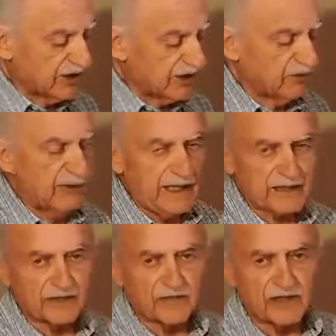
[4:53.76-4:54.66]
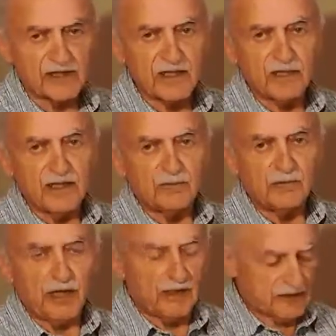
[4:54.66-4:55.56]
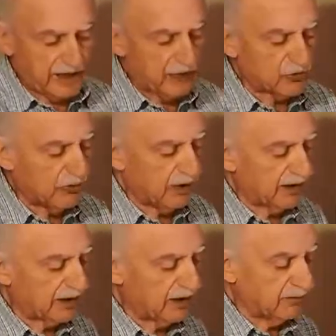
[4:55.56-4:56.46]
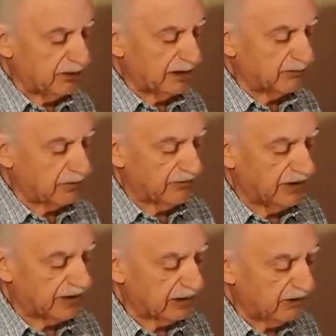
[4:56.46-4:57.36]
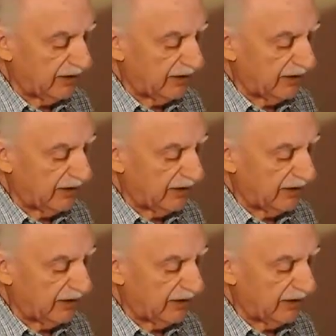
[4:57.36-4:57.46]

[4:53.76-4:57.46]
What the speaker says: that the mass of the central body, the body providing